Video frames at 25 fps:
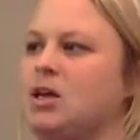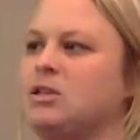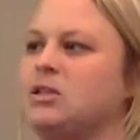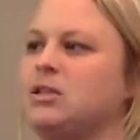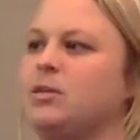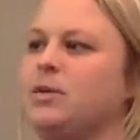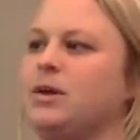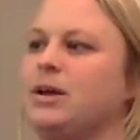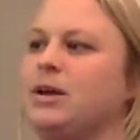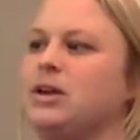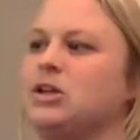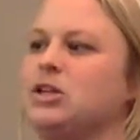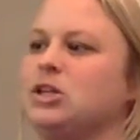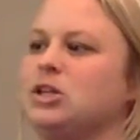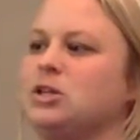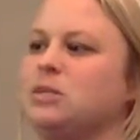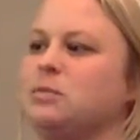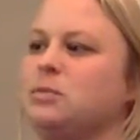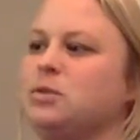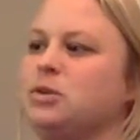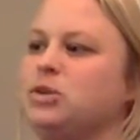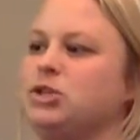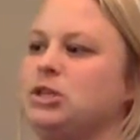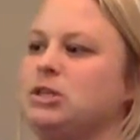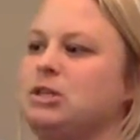So we can just
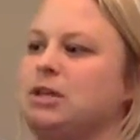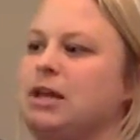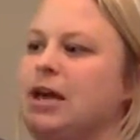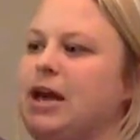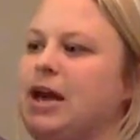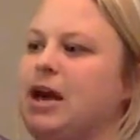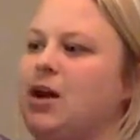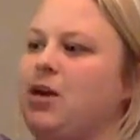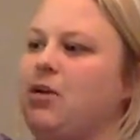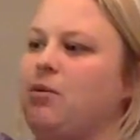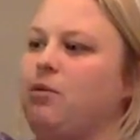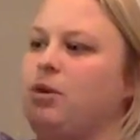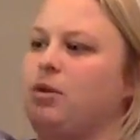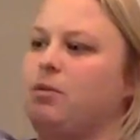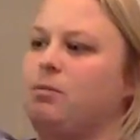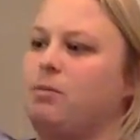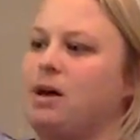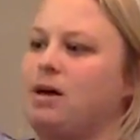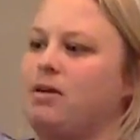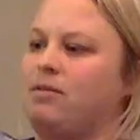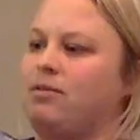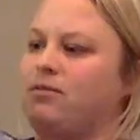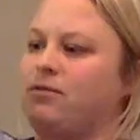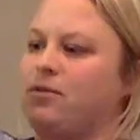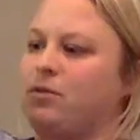push it down with
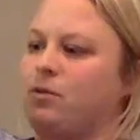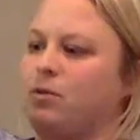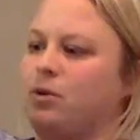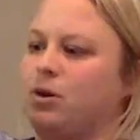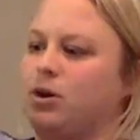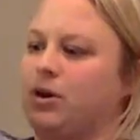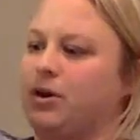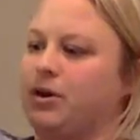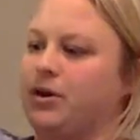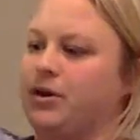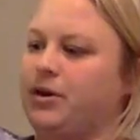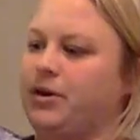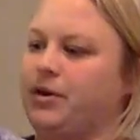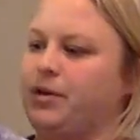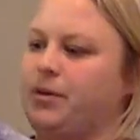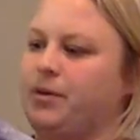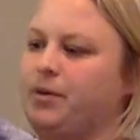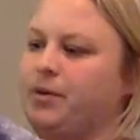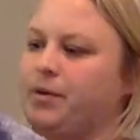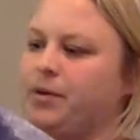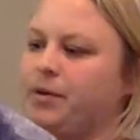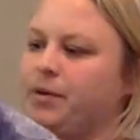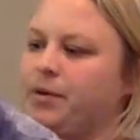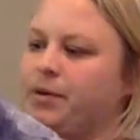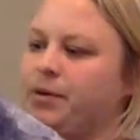my fork,
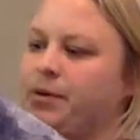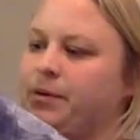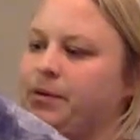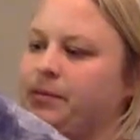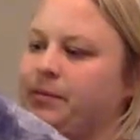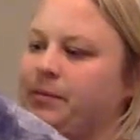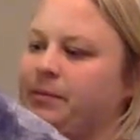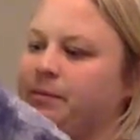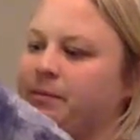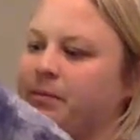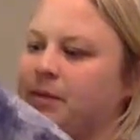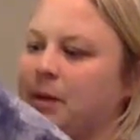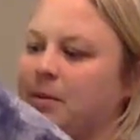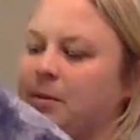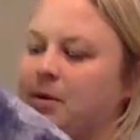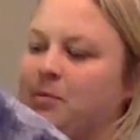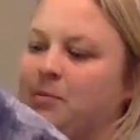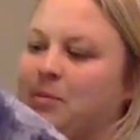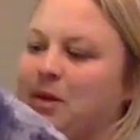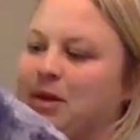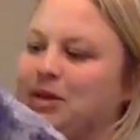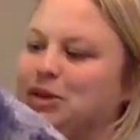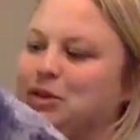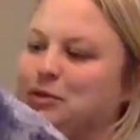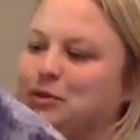
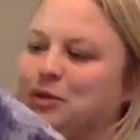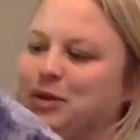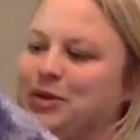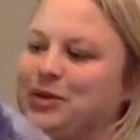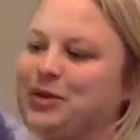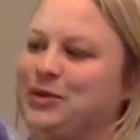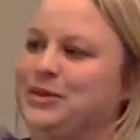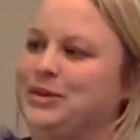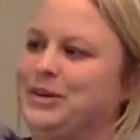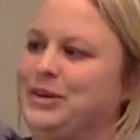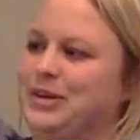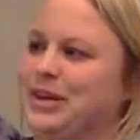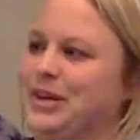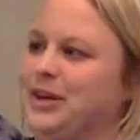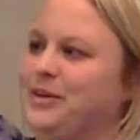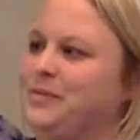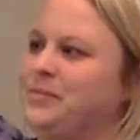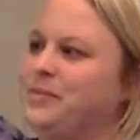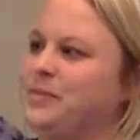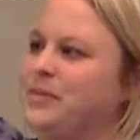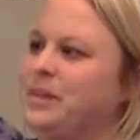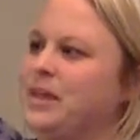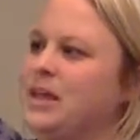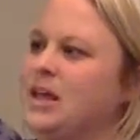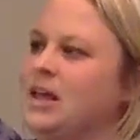with my spoon, you know.